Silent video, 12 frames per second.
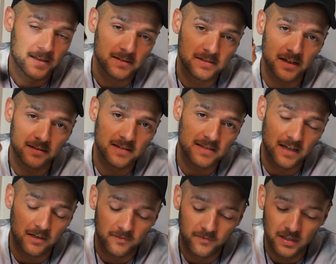check these
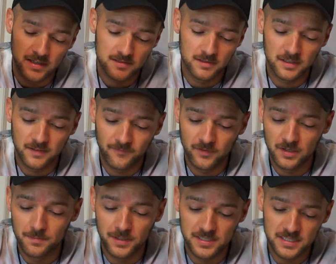out if you guys are looking for a
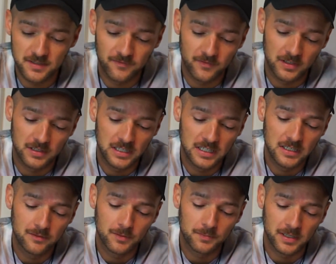budget-friendly
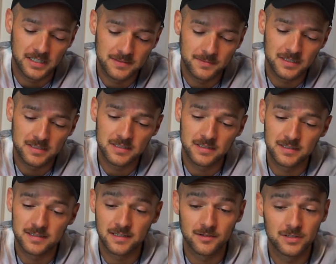replacement to the
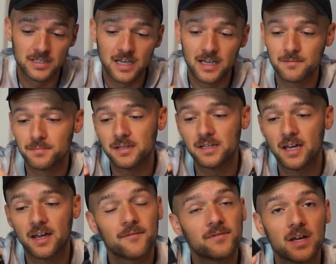Sony
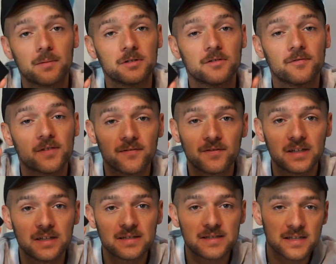
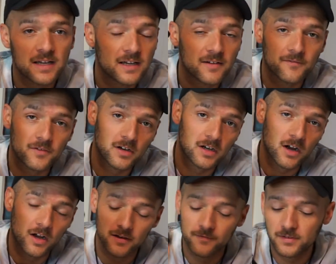NP-FW50s for
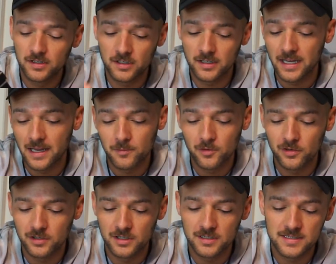all of your
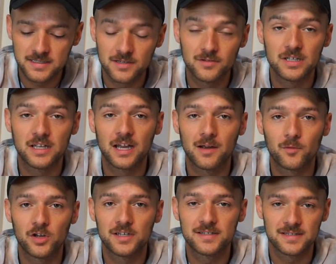camcorders, Sony
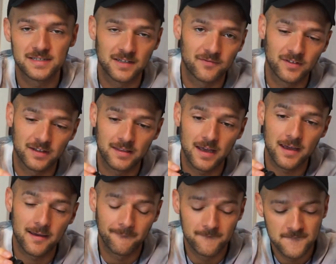cameras, and stuff like
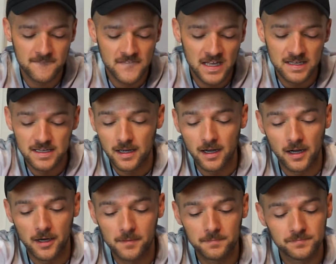that.
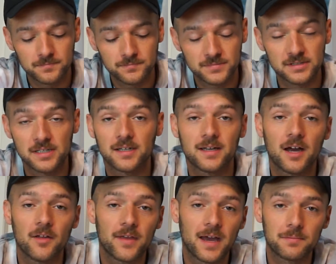So yeah,
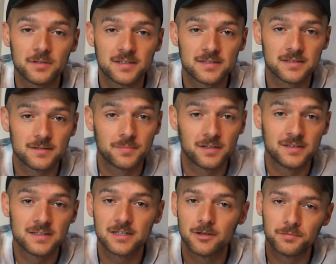health, happiness, and
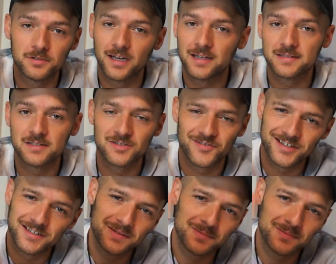abundance. Hope you guys enjoy.